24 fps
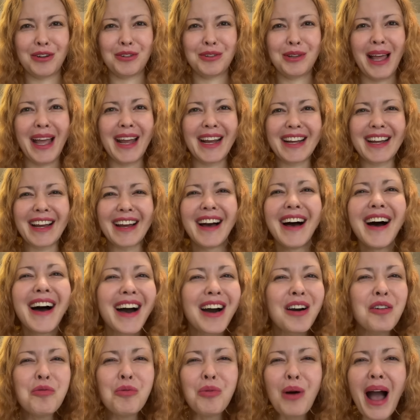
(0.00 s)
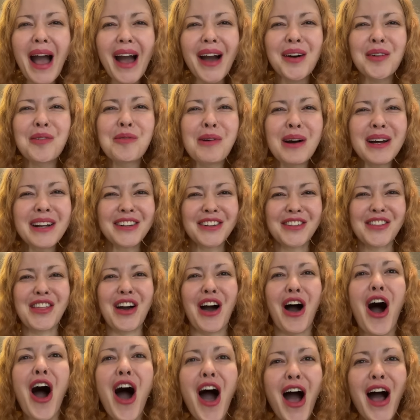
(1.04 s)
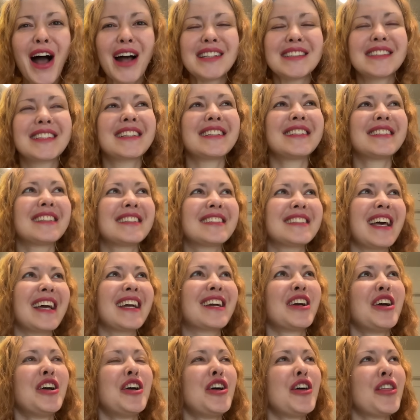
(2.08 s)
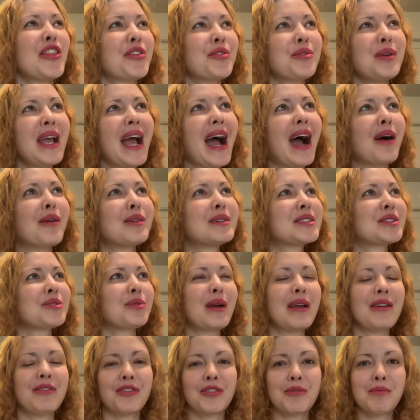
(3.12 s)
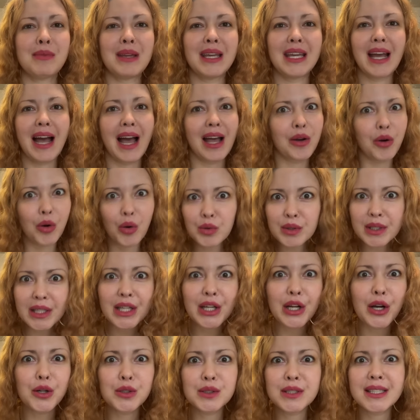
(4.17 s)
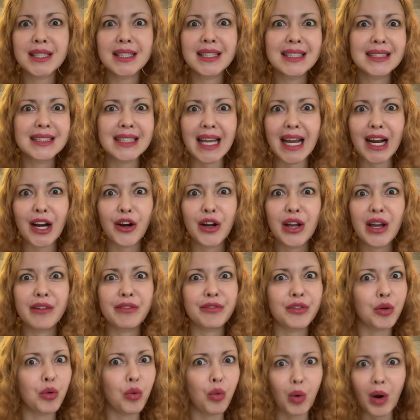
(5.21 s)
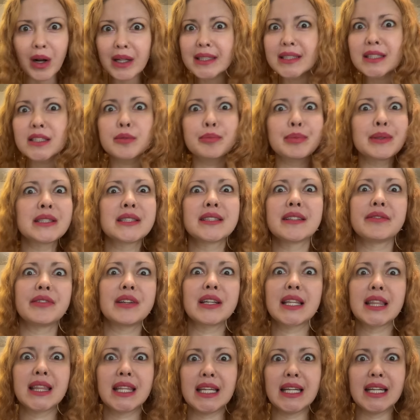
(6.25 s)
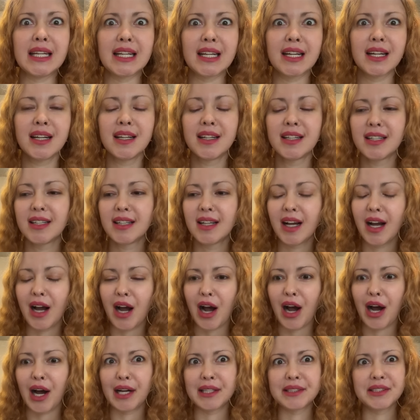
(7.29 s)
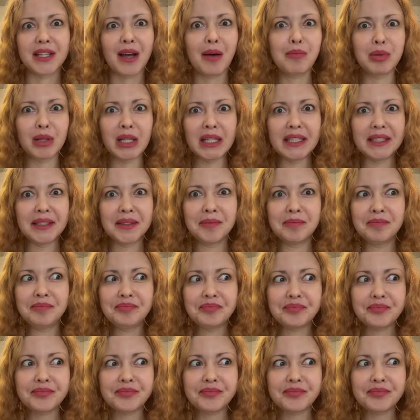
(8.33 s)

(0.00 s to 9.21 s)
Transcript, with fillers: Like, wow, what are the odds? Because it's like three hours away from me. I only go to this area for one specific thing, uh, Dublin.